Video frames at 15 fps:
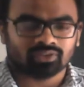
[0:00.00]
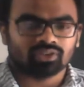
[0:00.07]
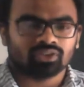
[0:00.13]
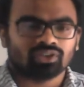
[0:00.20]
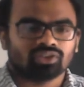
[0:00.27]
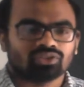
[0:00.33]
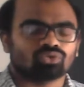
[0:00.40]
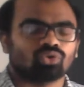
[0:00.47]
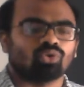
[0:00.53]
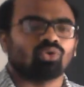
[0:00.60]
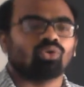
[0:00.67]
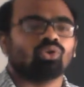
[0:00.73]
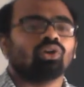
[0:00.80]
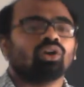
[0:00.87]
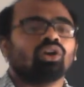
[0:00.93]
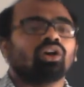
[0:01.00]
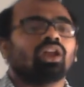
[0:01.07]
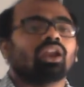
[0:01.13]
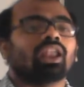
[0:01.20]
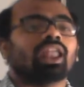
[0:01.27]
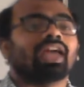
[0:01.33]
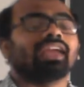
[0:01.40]
So
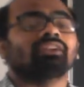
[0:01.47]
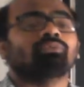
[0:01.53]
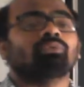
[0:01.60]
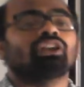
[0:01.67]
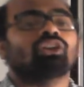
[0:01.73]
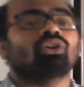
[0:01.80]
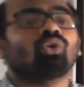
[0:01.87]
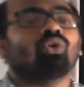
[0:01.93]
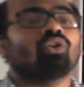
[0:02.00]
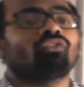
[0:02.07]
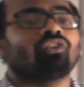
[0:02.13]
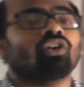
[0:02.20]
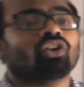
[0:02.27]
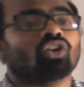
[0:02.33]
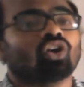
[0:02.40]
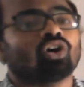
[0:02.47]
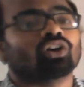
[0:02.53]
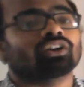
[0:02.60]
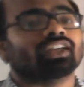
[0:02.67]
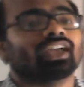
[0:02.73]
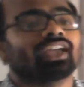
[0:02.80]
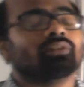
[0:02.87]
light will glow for long
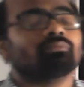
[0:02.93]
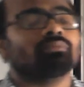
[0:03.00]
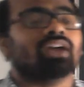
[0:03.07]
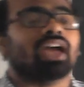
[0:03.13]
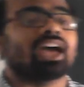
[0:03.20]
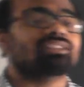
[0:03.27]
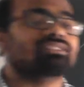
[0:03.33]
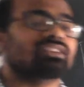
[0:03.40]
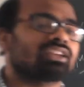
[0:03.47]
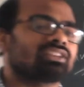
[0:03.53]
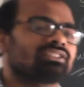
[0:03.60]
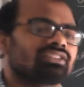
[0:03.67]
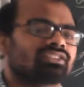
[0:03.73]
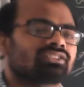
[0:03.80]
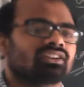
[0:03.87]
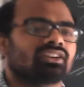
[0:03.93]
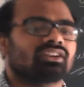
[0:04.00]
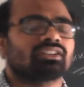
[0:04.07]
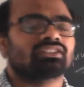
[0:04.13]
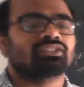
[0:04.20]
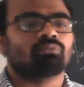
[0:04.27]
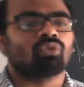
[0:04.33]
time. As the resistor
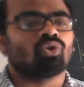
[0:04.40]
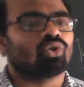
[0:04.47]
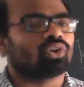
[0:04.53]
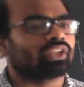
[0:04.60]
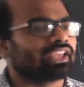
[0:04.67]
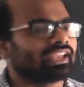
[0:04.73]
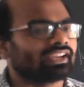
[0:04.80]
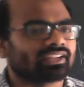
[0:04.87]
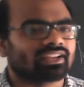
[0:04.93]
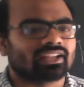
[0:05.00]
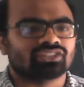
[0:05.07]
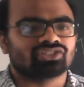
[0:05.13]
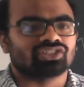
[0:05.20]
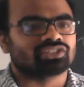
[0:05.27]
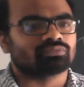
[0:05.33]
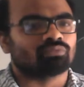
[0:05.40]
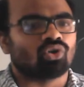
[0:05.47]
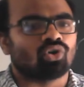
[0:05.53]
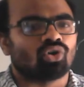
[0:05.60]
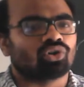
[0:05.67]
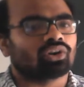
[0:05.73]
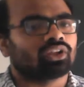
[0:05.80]
is more, heat energy is
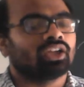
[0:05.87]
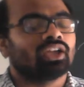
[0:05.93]
more.